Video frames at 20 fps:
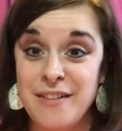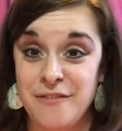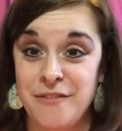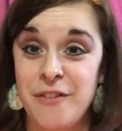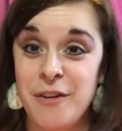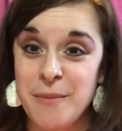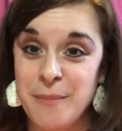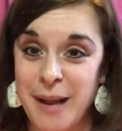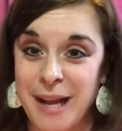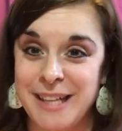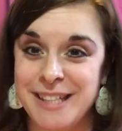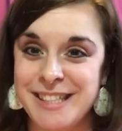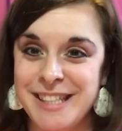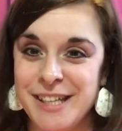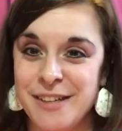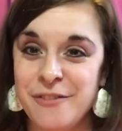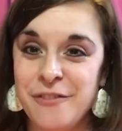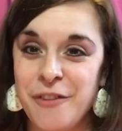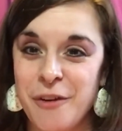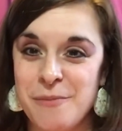
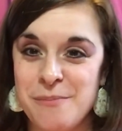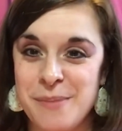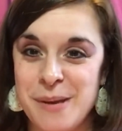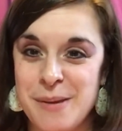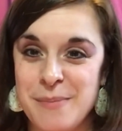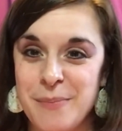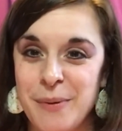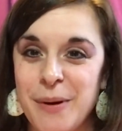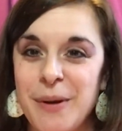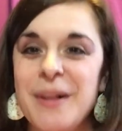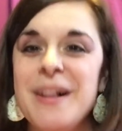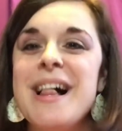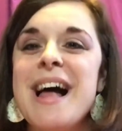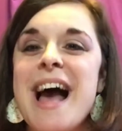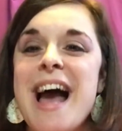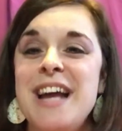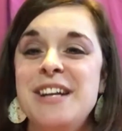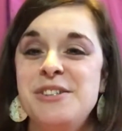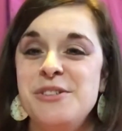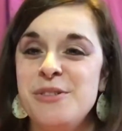information from people,
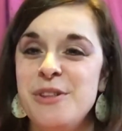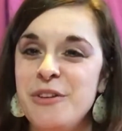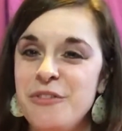I do